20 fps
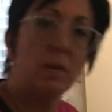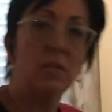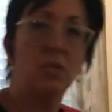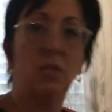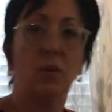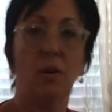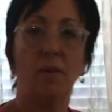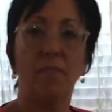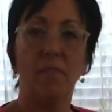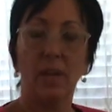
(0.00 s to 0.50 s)
it,
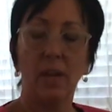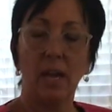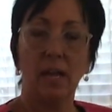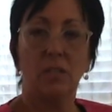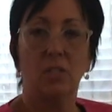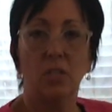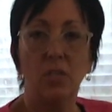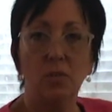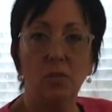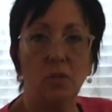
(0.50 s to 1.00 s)
so don't
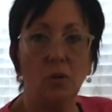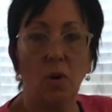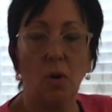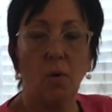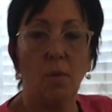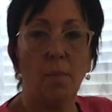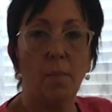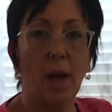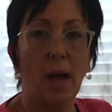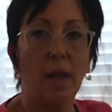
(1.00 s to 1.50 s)
forget to use your
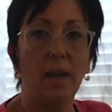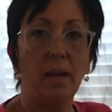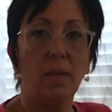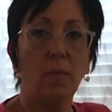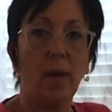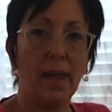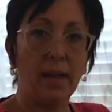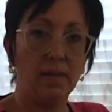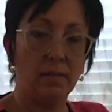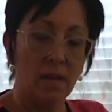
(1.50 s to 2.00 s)
own body
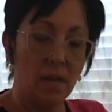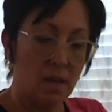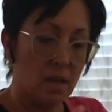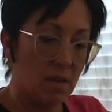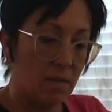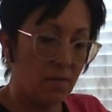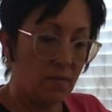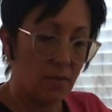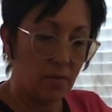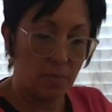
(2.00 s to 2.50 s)
weight
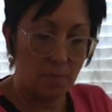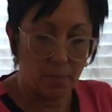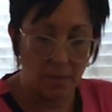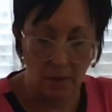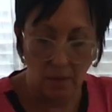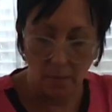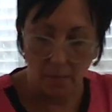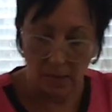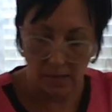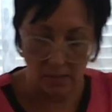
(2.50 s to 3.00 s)
for the
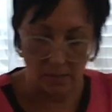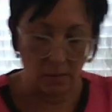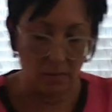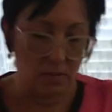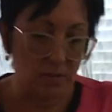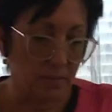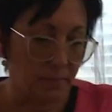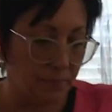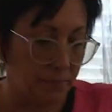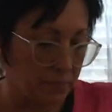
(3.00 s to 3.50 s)
bigger
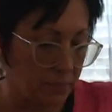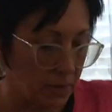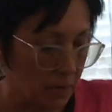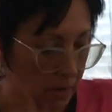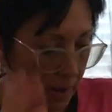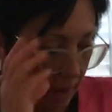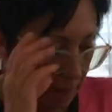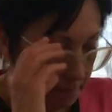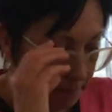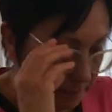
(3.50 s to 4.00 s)
muscles. Okay.